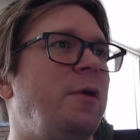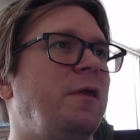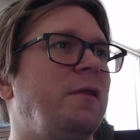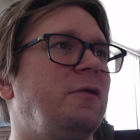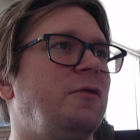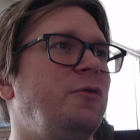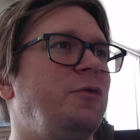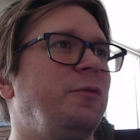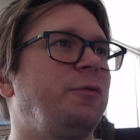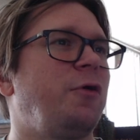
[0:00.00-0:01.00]
and the
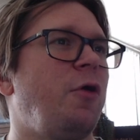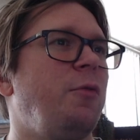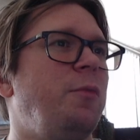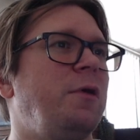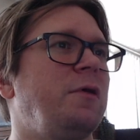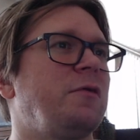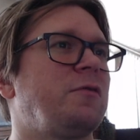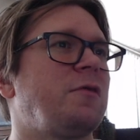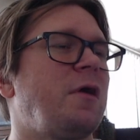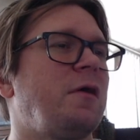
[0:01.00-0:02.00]
lunar probe
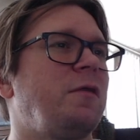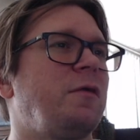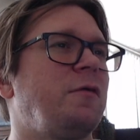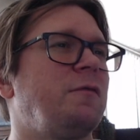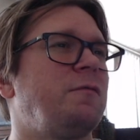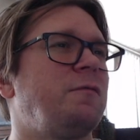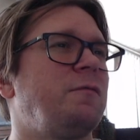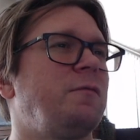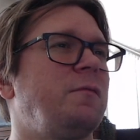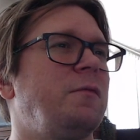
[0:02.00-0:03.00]
is the
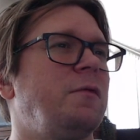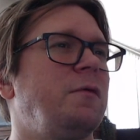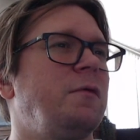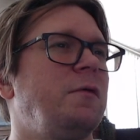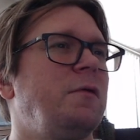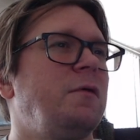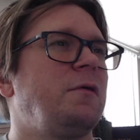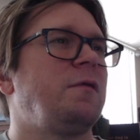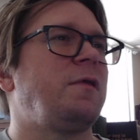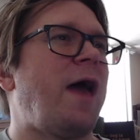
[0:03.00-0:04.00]

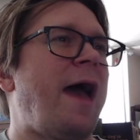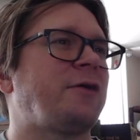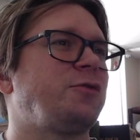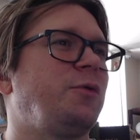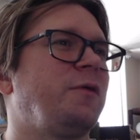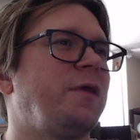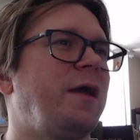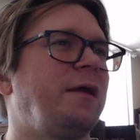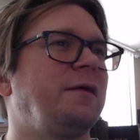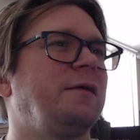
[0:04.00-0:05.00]
actual
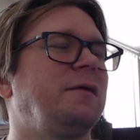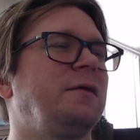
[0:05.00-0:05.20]
thing.